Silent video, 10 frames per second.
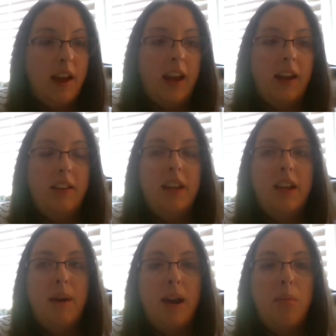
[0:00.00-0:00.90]
And
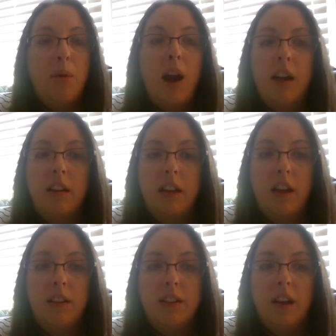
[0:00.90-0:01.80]
think about it practically
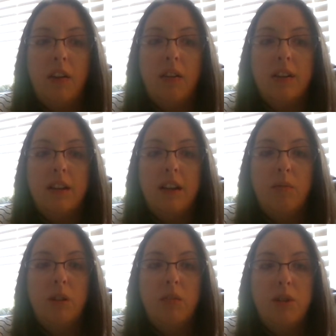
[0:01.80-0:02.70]
also
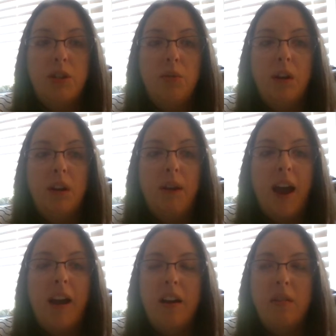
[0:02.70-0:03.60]
in what you want to do.
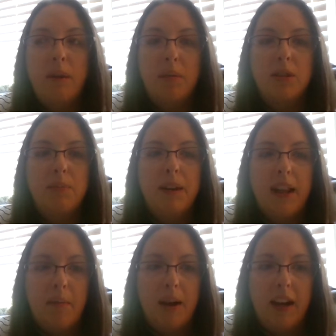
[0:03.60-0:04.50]
How are you going to be able to spend
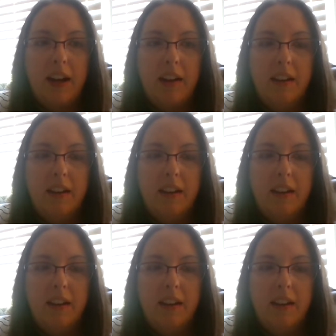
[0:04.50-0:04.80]
that money?